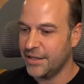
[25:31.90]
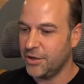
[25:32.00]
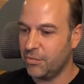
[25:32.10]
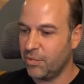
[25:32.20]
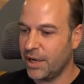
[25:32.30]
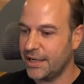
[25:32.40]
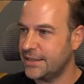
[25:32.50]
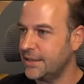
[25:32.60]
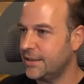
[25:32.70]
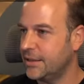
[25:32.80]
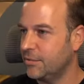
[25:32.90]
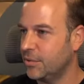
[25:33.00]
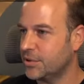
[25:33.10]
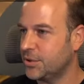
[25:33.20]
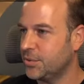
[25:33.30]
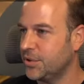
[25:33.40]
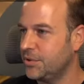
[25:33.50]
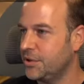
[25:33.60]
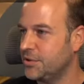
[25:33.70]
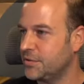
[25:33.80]
Non-related. What tool do
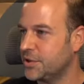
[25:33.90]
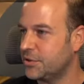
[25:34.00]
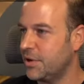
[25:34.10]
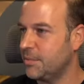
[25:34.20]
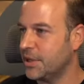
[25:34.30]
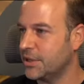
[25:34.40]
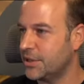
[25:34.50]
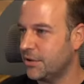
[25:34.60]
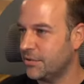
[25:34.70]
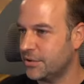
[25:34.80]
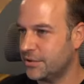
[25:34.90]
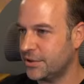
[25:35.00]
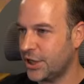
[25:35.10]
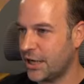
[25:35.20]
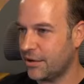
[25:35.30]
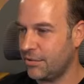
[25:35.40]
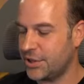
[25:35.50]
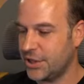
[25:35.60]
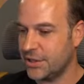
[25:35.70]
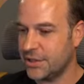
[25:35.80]
you use for streaming and show the chat
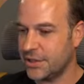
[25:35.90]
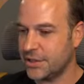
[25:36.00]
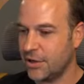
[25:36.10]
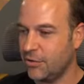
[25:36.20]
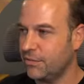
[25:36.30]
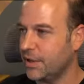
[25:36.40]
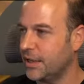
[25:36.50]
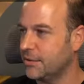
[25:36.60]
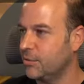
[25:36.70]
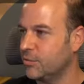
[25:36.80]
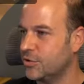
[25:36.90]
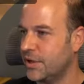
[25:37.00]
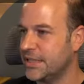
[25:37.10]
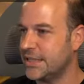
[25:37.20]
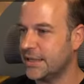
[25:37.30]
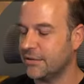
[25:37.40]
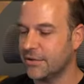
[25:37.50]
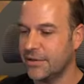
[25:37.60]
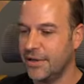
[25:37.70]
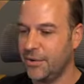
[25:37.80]
questions as overlay? Oh, trade
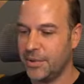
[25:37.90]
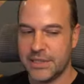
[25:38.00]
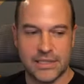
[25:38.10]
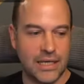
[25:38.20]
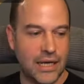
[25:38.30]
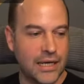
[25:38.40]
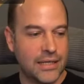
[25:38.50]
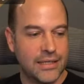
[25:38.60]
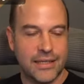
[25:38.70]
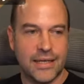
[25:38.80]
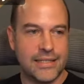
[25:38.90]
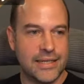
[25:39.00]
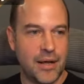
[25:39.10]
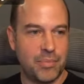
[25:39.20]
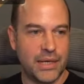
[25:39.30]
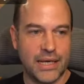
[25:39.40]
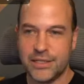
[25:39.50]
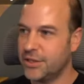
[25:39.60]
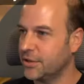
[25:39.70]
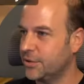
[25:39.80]
secret. No, it's an
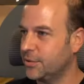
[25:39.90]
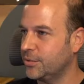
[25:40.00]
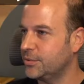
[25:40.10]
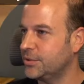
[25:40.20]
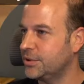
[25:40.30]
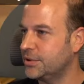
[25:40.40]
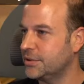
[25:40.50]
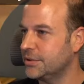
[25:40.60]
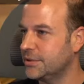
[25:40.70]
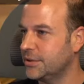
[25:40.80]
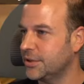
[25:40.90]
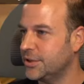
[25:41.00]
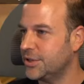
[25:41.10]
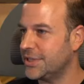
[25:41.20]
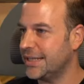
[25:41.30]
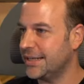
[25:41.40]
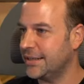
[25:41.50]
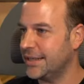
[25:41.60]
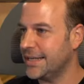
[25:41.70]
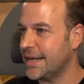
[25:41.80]
application called, you can just see
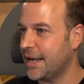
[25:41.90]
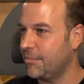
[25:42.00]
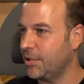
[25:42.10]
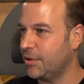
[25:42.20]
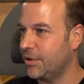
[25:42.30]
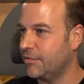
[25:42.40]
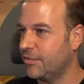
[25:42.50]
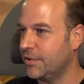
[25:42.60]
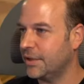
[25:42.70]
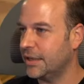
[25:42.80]
it, Ecamm Live